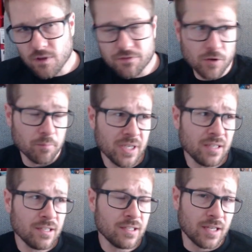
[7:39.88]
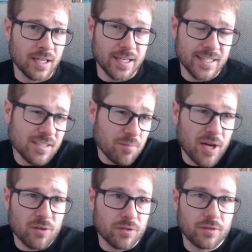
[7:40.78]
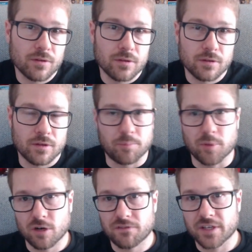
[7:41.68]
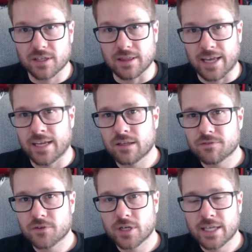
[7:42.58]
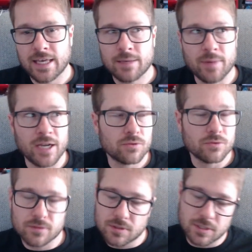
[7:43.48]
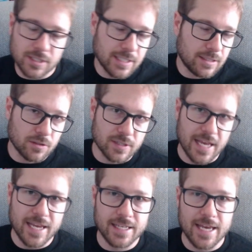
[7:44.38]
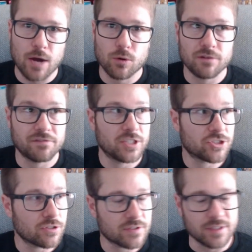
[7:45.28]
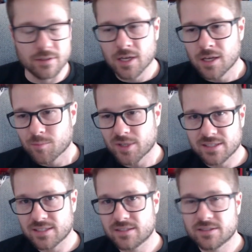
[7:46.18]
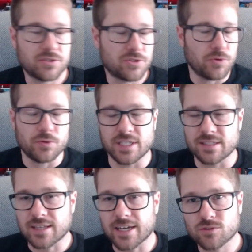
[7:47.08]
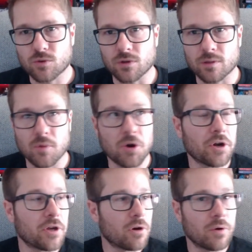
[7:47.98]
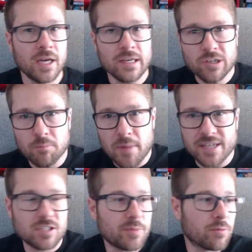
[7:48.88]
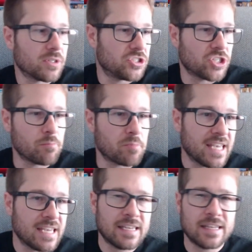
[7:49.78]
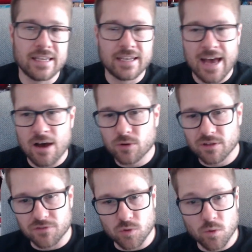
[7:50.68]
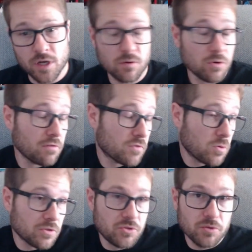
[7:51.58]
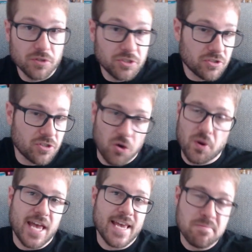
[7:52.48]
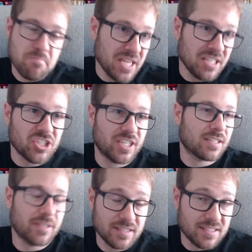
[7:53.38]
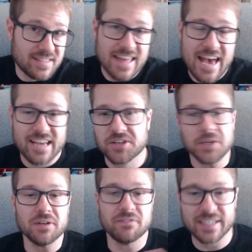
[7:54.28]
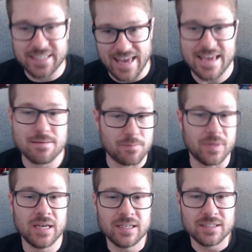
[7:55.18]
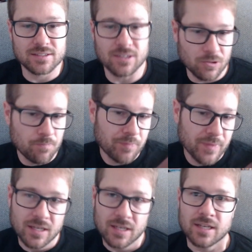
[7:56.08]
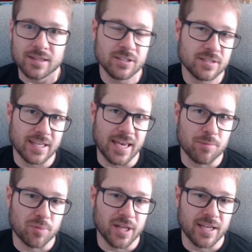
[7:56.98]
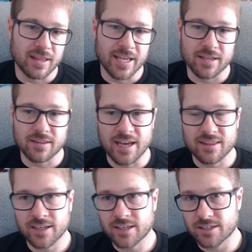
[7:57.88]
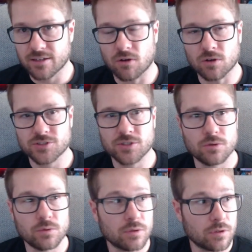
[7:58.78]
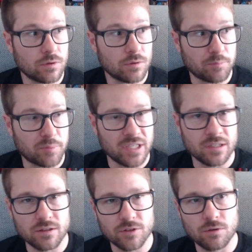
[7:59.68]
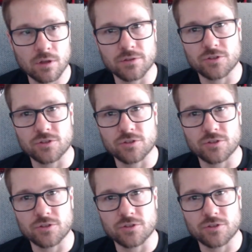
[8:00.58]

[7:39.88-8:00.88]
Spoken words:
for me, it's about the perfect length for a game. I don't need those 80-hour adventures, and plus this is a 2D side-scrolling Mario. You're meant to be able to jump in and out if you want, or of course you could just go ahead and binge it because it's that good of a game. So there's the gameplay length. I think it also, being a little on the